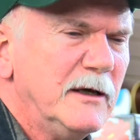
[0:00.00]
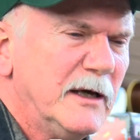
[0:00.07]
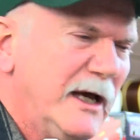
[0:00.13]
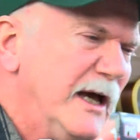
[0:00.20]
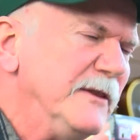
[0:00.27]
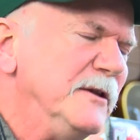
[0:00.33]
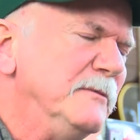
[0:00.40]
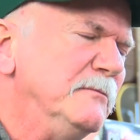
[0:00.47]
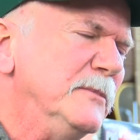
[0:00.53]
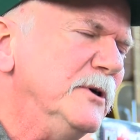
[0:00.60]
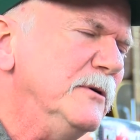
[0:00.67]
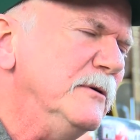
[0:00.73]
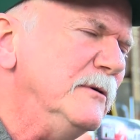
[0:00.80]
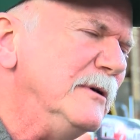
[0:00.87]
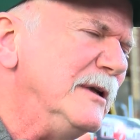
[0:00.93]
and the
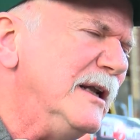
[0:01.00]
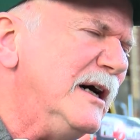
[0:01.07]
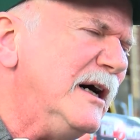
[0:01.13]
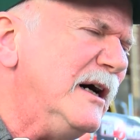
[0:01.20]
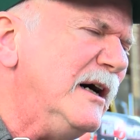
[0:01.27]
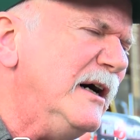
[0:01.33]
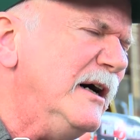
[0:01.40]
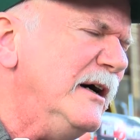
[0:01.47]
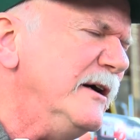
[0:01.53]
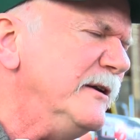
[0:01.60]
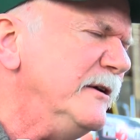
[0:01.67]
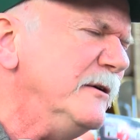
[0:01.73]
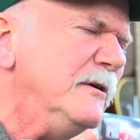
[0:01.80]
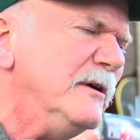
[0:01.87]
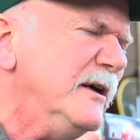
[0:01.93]
moonlight
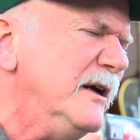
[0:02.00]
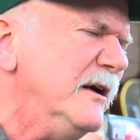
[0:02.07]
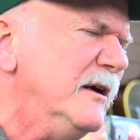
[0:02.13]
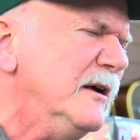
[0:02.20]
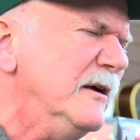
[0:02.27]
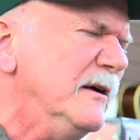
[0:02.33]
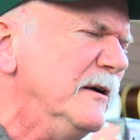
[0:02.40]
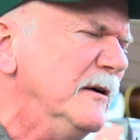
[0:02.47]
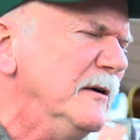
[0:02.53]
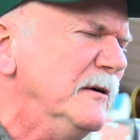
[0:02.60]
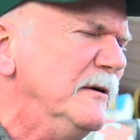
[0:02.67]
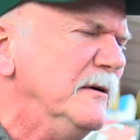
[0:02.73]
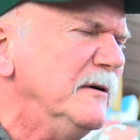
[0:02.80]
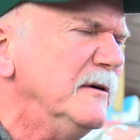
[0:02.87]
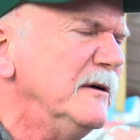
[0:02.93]
in her
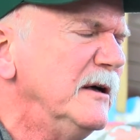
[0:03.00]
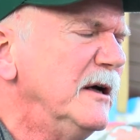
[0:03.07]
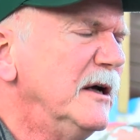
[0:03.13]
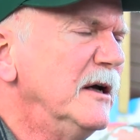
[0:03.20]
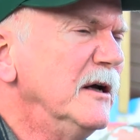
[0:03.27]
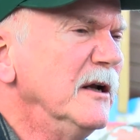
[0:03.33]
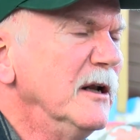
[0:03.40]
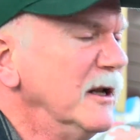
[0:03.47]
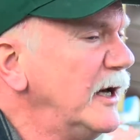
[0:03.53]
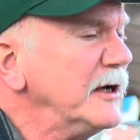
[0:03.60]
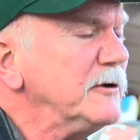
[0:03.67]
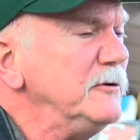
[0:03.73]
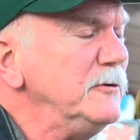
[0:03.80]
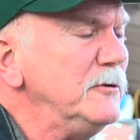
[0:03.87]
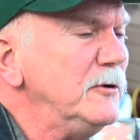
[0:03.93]
hair
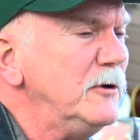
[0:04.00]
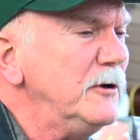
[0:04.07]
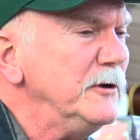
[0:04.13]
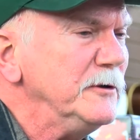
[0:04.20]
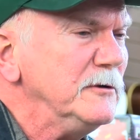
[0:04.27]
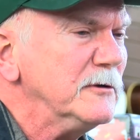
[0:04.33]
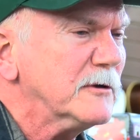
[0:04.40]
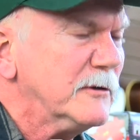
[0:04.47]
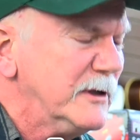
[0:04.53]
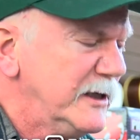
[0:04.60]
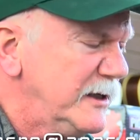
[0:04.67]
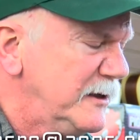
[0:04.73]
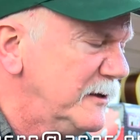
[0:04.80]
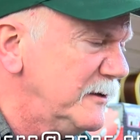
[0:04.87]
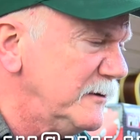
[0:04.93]
like a royal
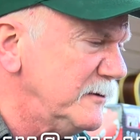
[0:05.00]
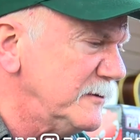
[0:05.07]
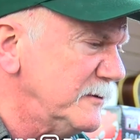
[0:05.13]
crown.